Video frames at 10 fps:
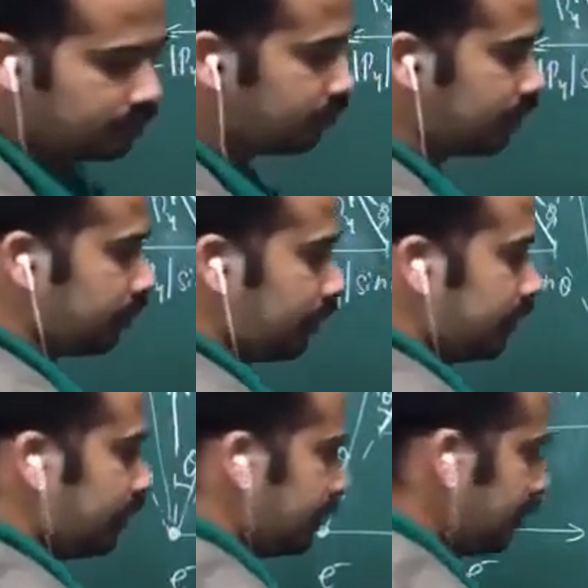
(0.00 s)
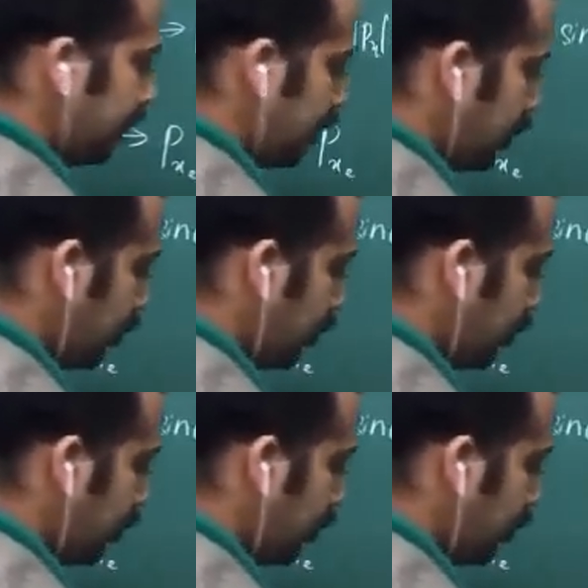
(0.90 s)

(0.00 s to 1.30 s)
So that's why this is nearly